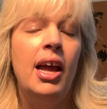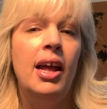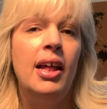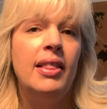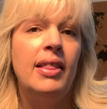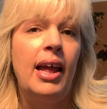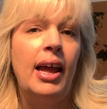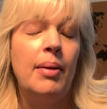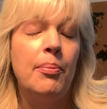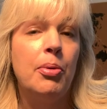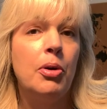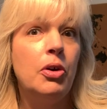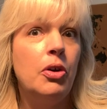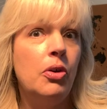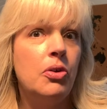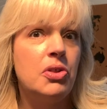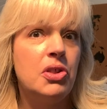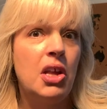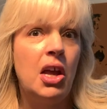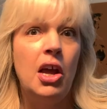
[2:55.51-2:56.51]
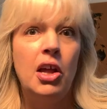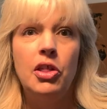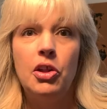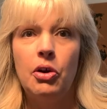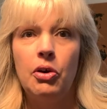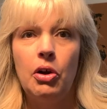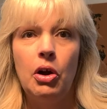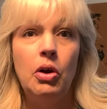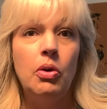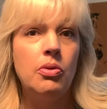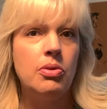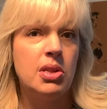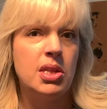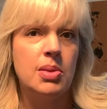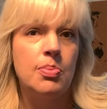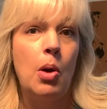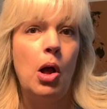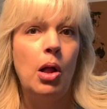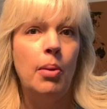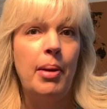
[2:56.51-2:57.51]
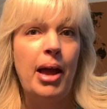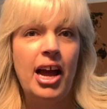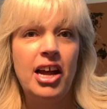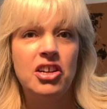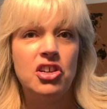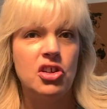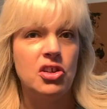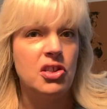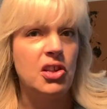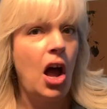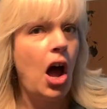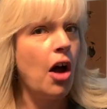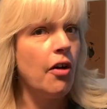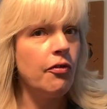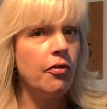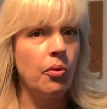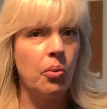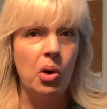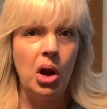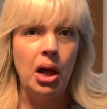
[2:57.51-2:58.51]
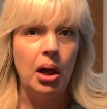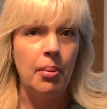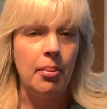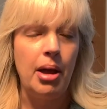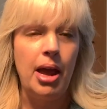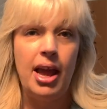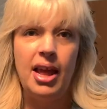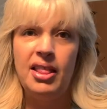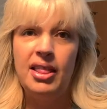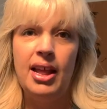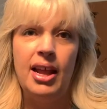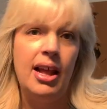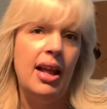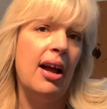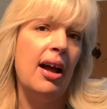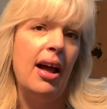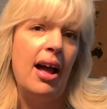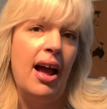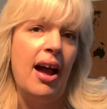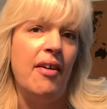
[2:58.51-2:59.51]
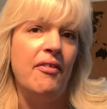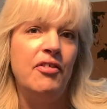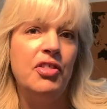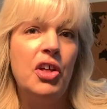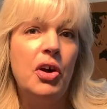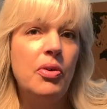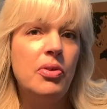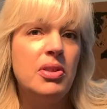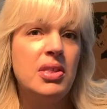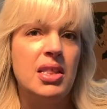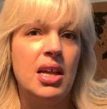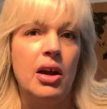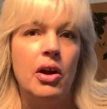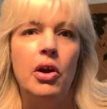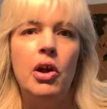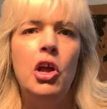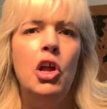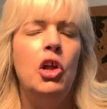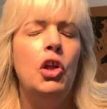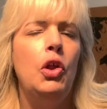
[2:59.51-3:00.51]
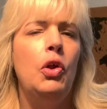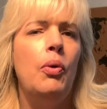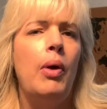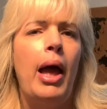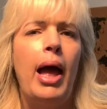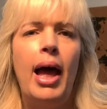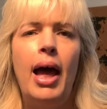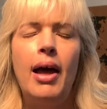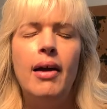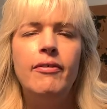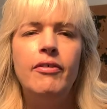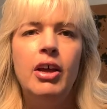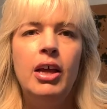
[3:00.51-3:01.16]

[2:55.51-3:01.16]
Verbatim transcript: that produce their own small batches of rum, and they have those there. You have